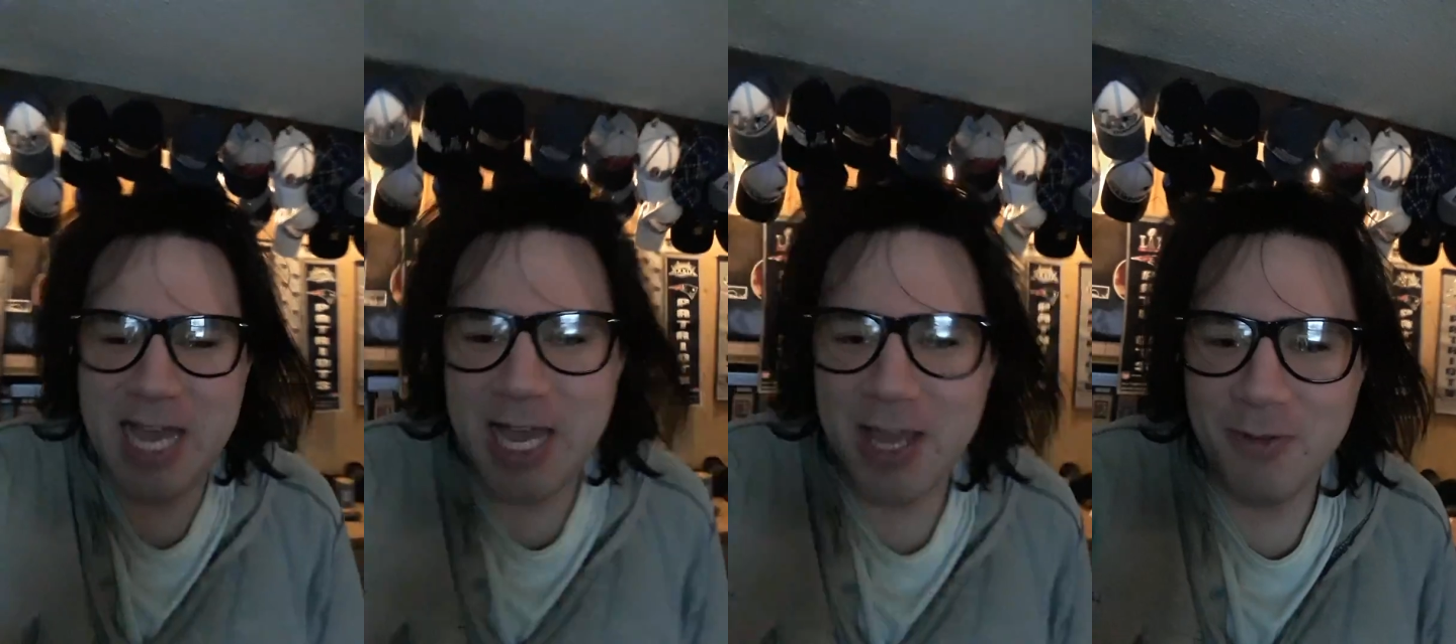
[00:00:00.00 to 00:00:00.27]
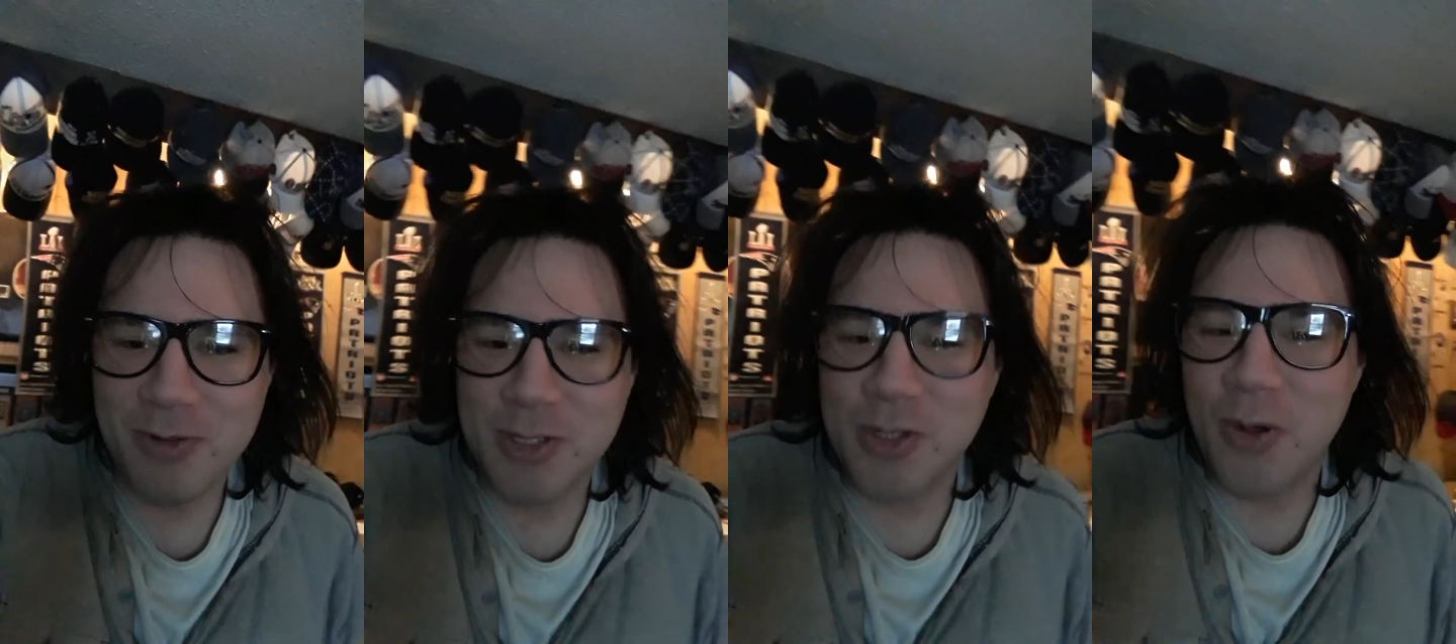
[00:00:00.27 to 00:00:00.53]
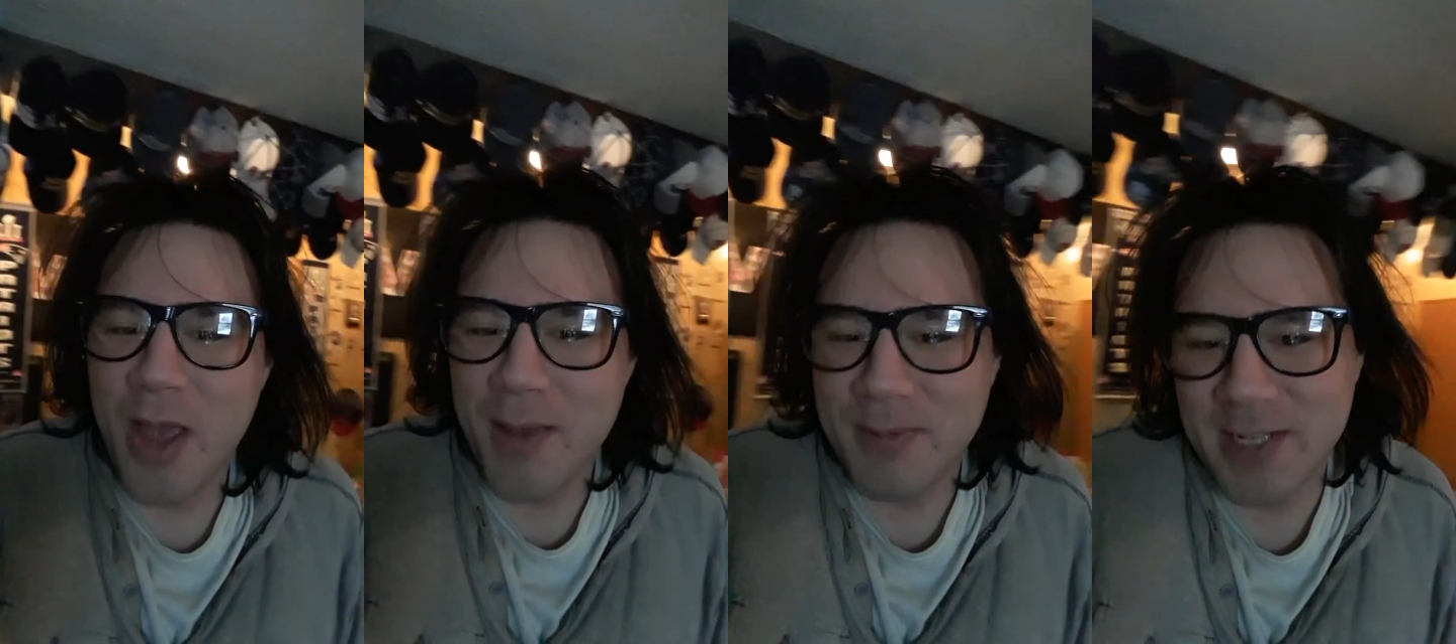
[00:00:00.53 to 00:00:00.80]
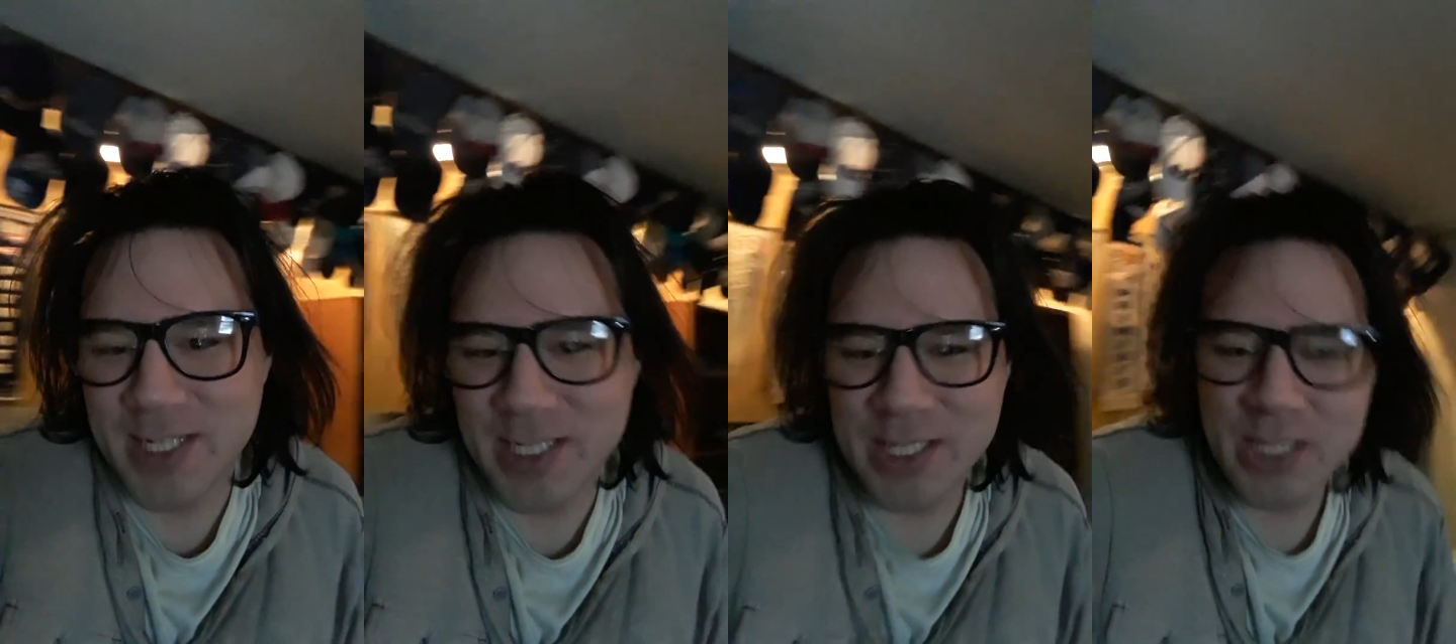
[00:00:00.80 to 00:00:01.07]
I was so
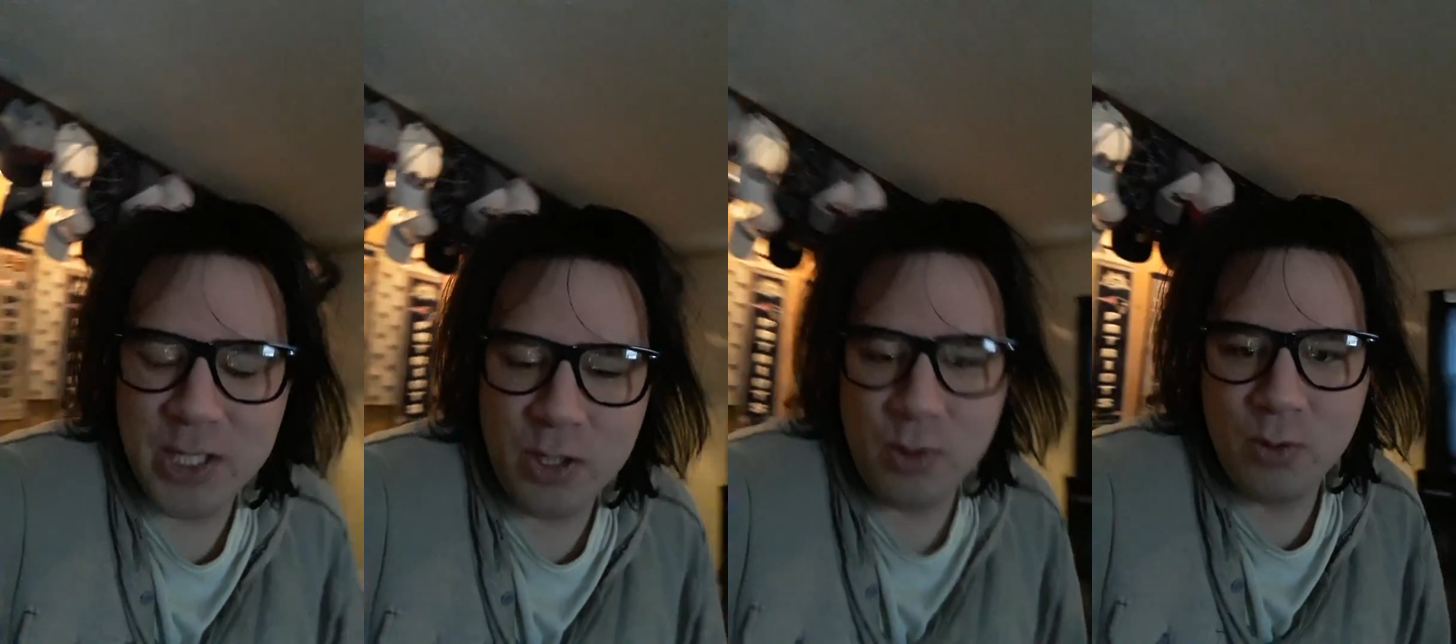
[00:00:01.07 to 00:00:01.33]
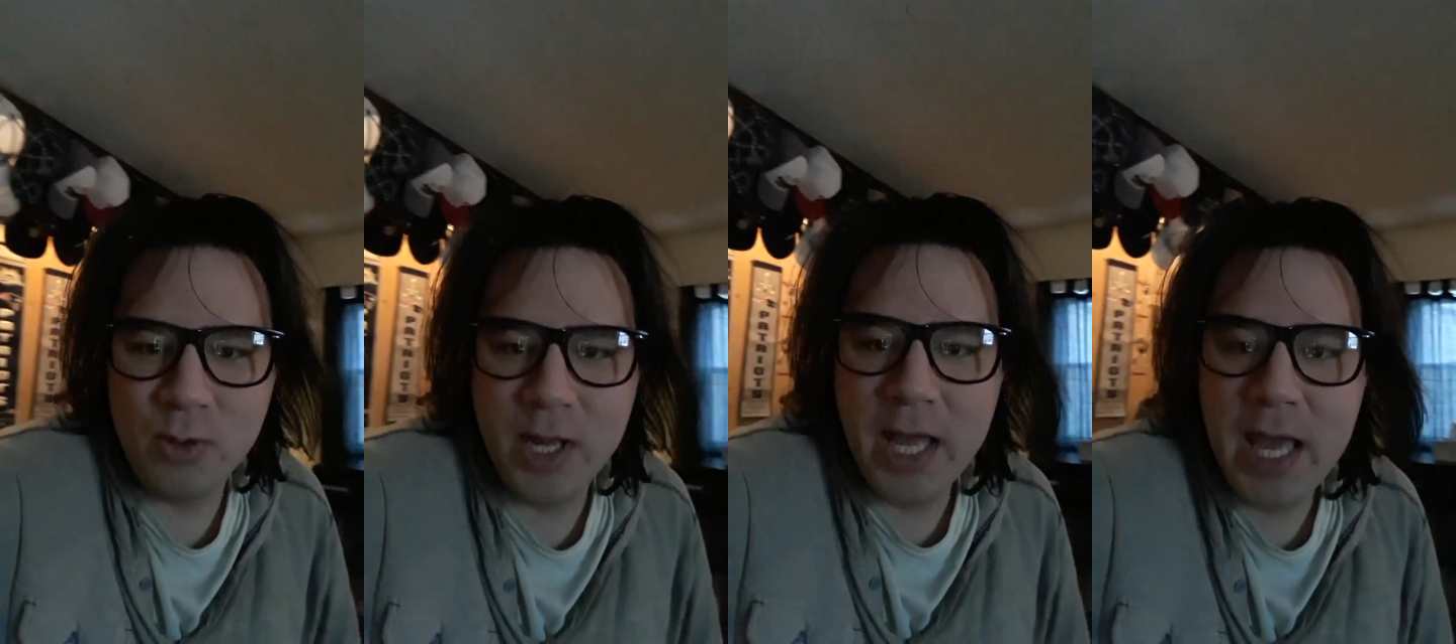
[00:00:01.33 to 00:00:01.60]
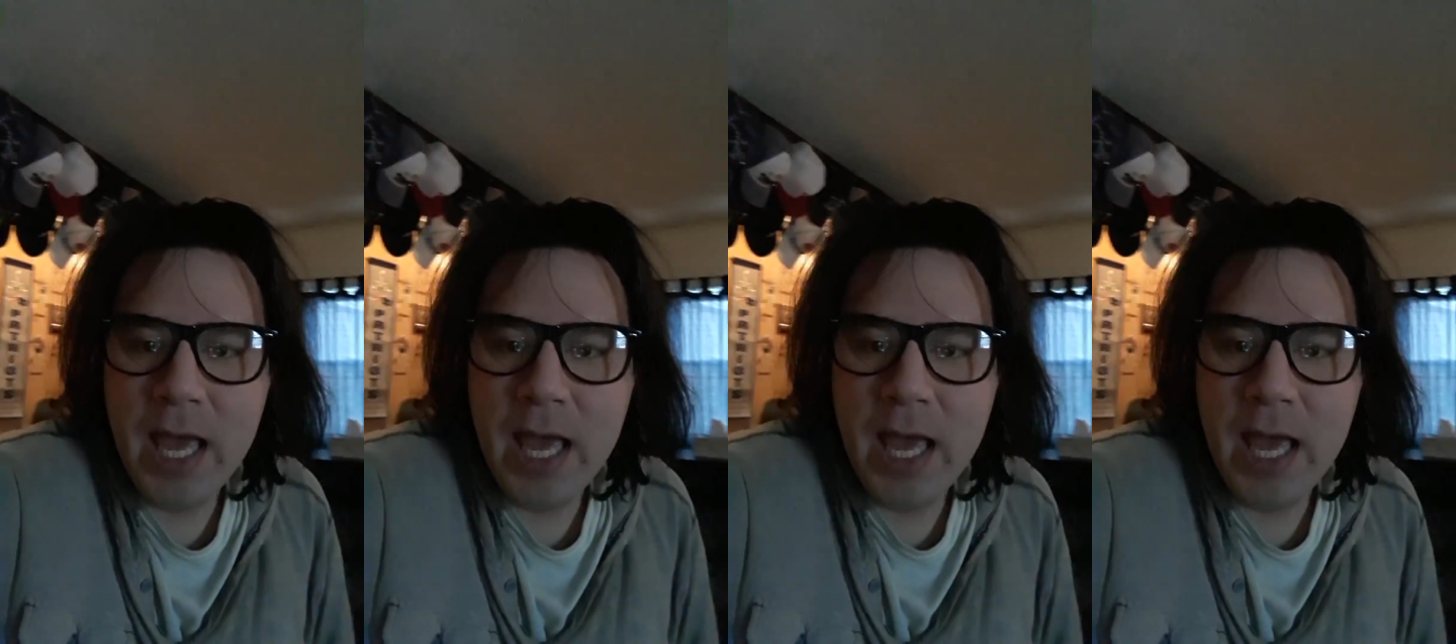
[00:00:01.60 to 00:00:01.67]
happy to see you